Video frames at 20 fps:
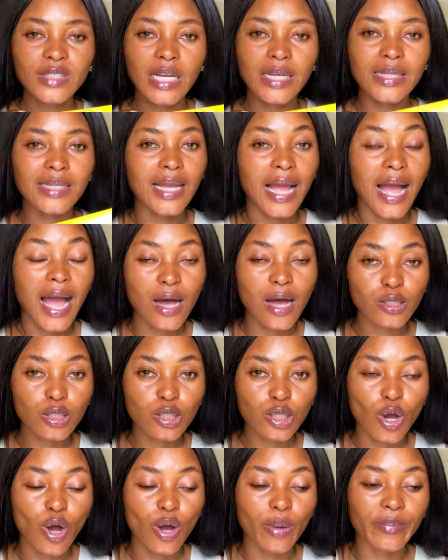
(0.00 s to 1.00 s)
the
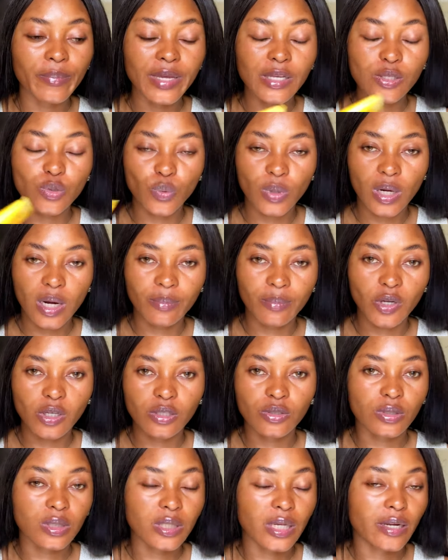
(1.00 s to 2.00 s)
outcome is what I'm going
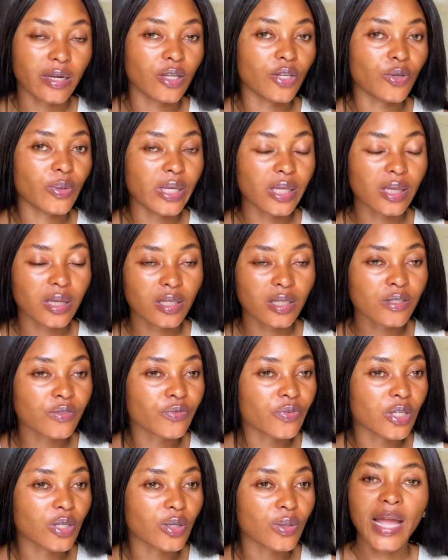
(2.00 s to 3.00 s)
to tell you in this
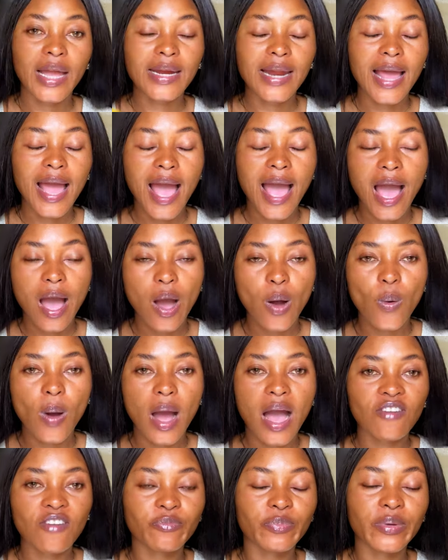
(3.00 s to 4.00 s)
video and how
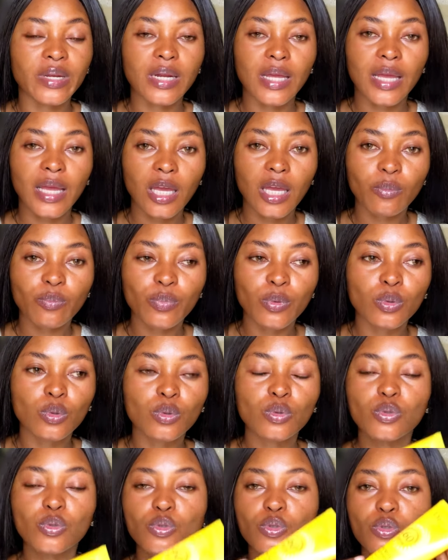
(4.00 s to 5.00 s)
I've been
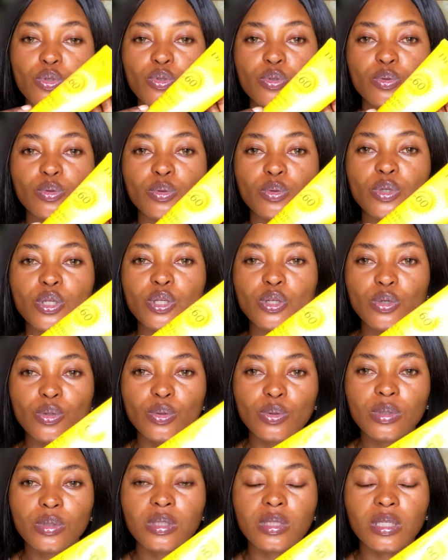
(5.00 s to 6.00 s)
able to
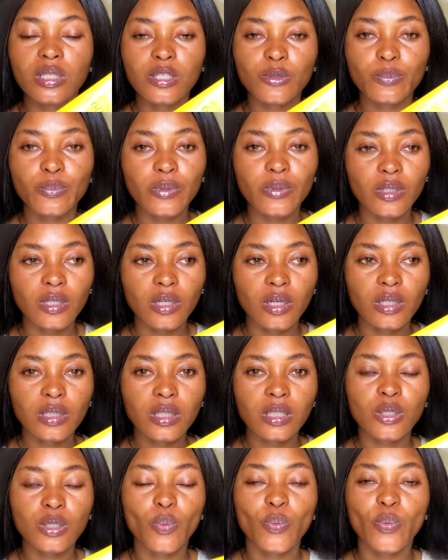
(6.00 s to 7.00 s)
use this
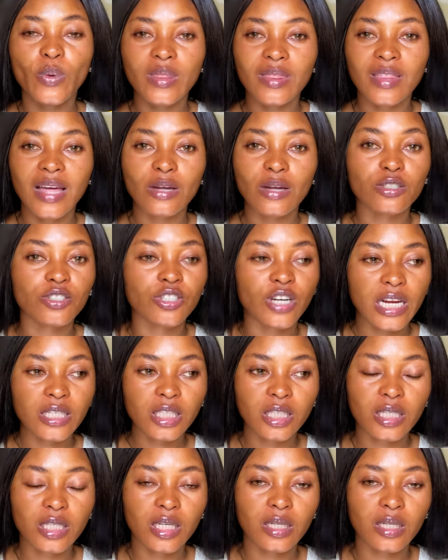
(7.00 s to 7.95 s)
product without trashing